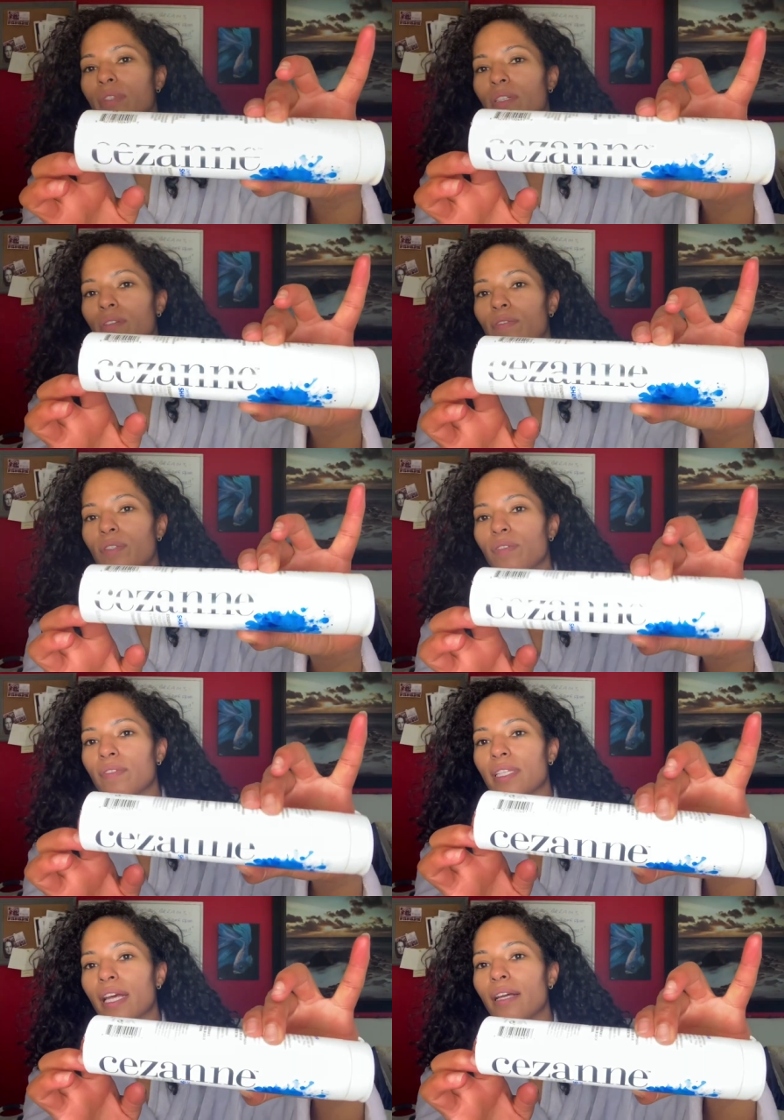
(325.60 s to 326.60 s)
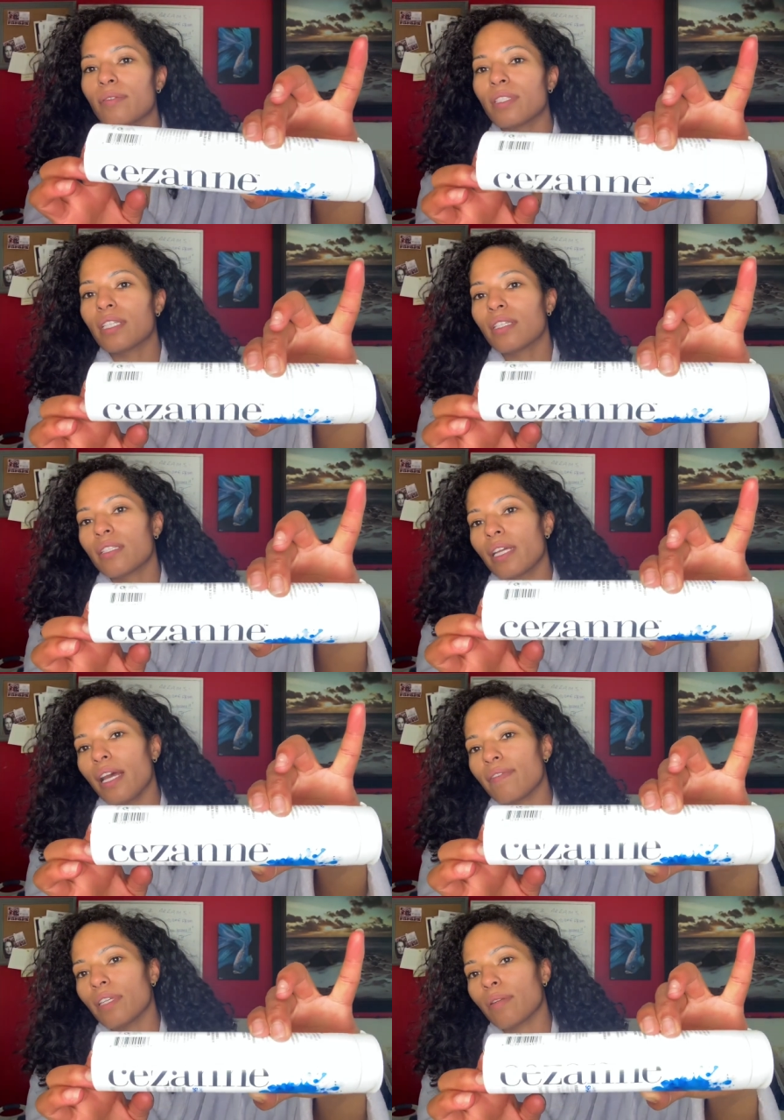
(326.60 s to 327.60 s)
I don't know if you can read that. They
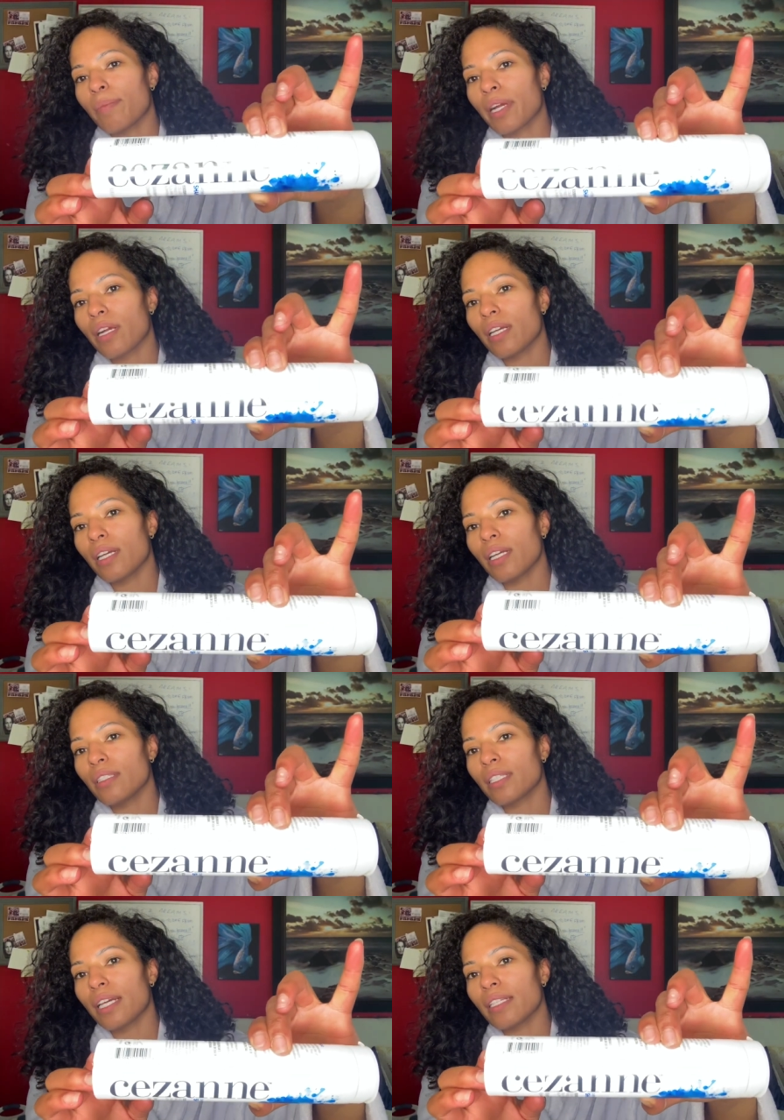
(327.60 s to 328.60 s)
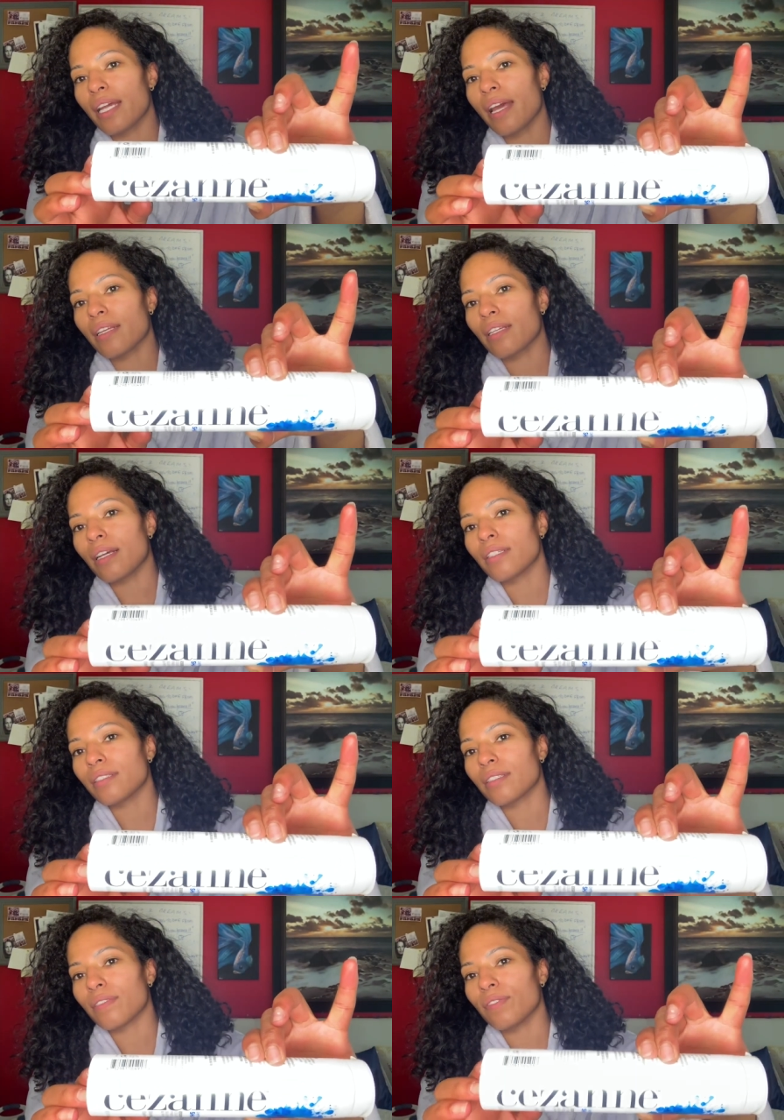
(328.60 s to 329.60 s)
have it in America and Canada.
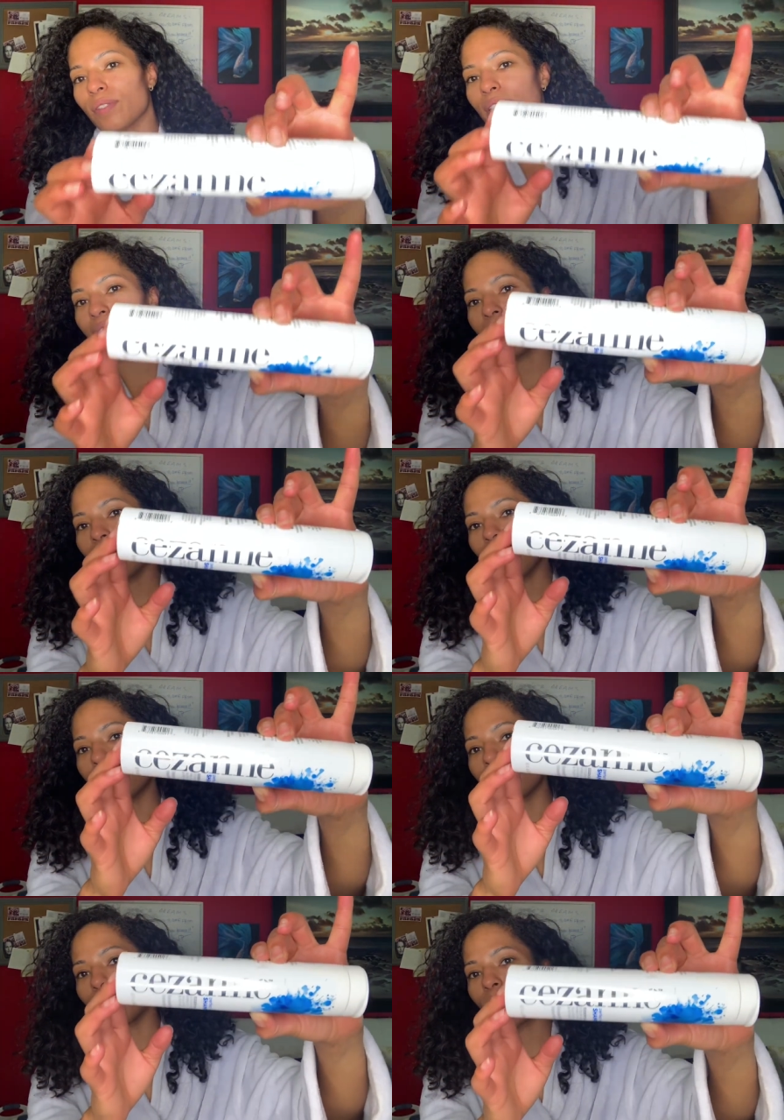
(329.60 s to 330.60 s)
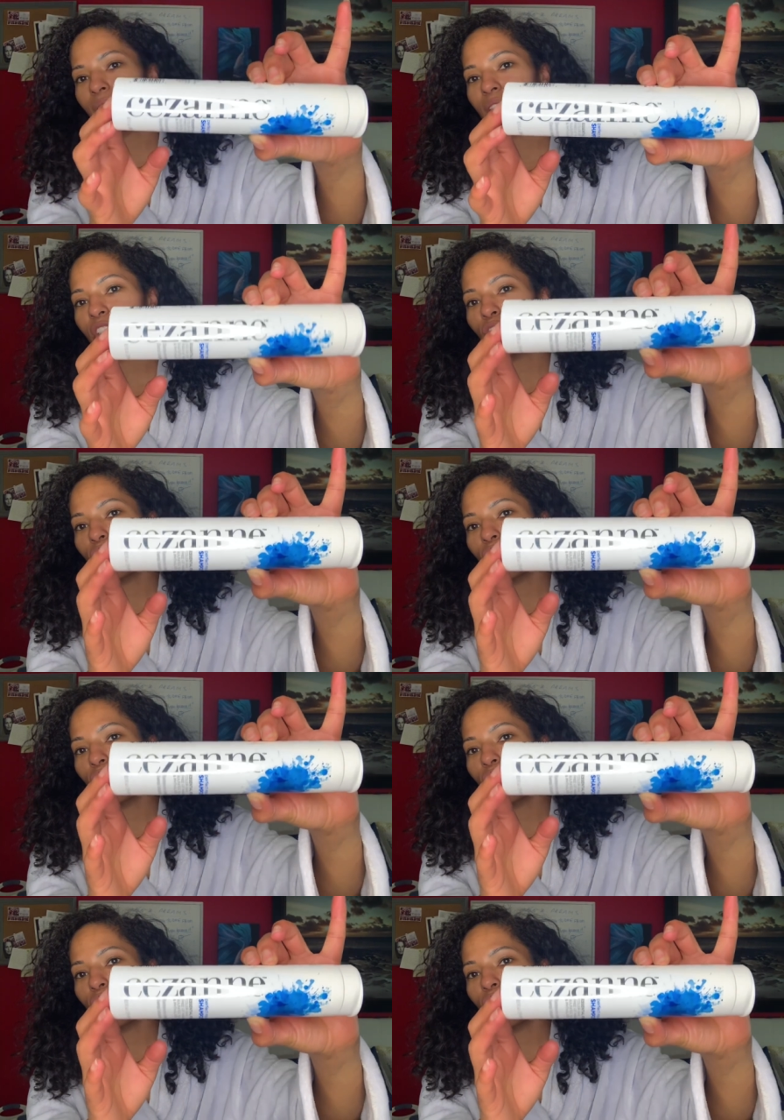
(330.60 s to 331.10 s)
If you can get on to one of these